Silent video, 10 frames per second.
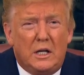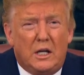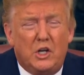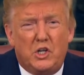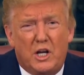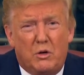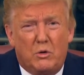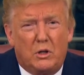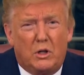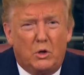In
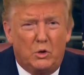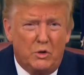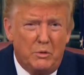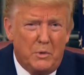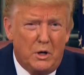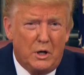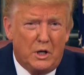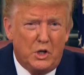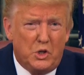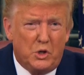general, older
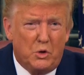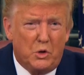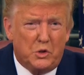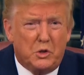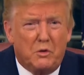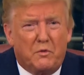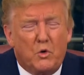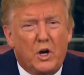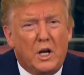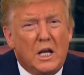Americans should also
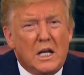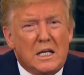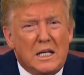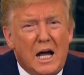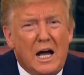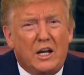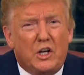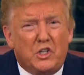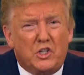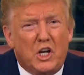avoid
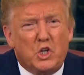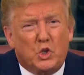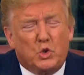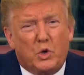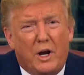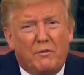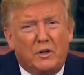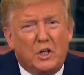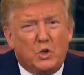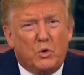non-essential
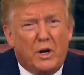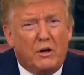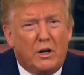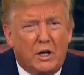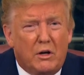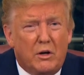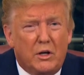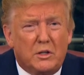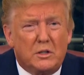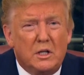travel in crowded
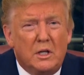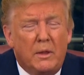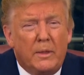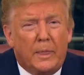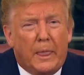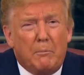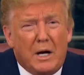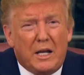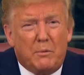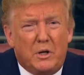areas.
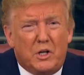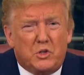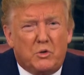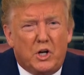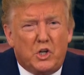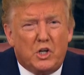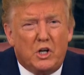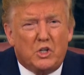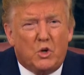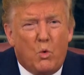My administration
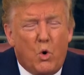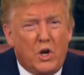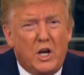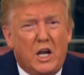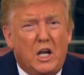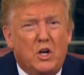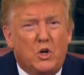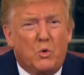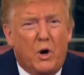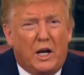is coordinating
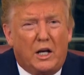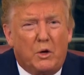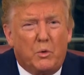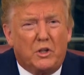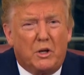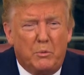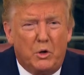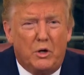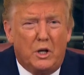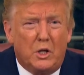directly with
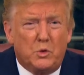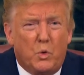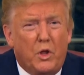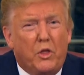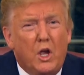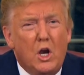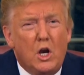communities with